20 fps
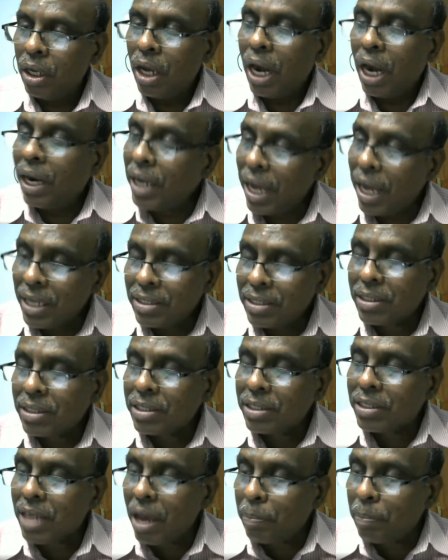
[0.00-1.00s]
and as the
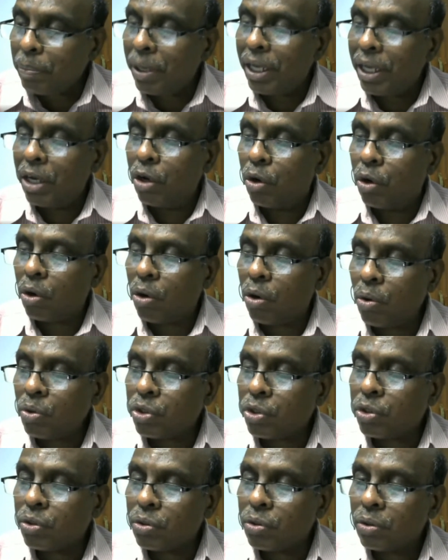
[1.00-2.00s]
sapling
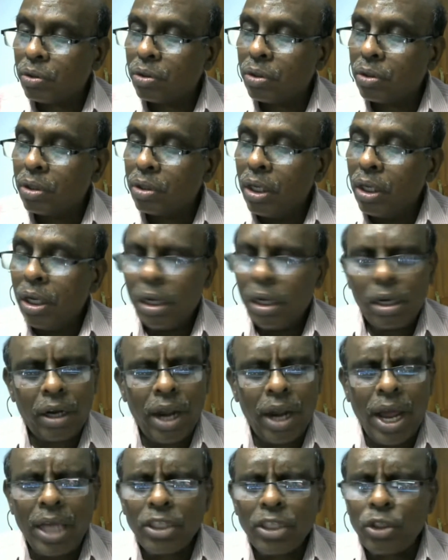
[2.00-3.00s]
grows,
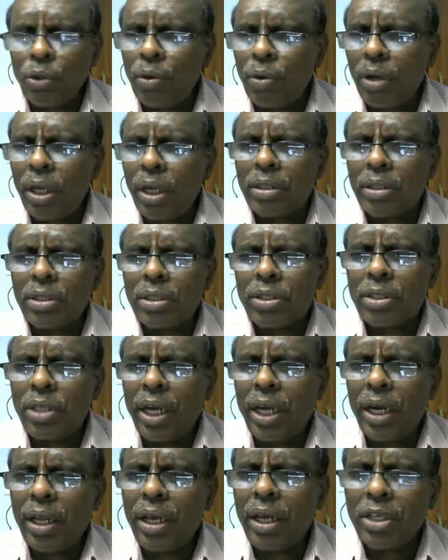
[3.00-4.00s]
gradually the
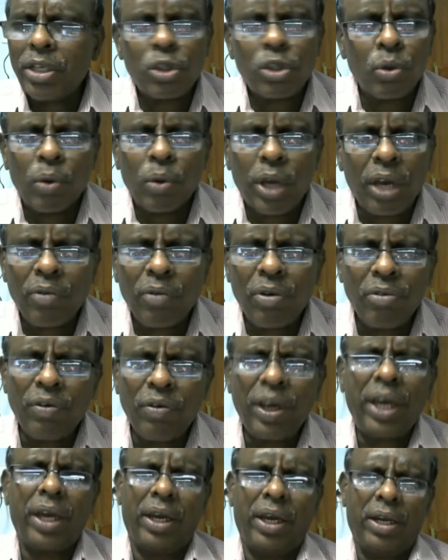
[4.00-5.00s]
seed has to give
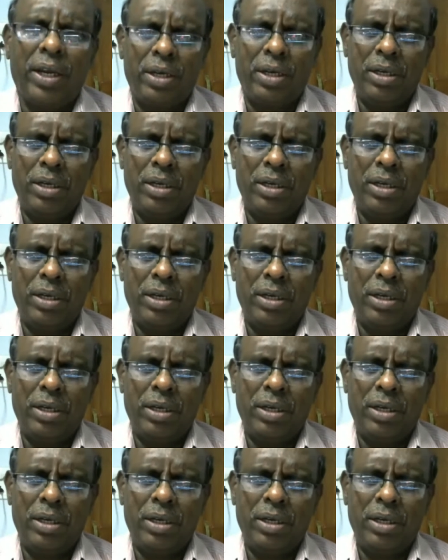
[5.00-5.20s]
away,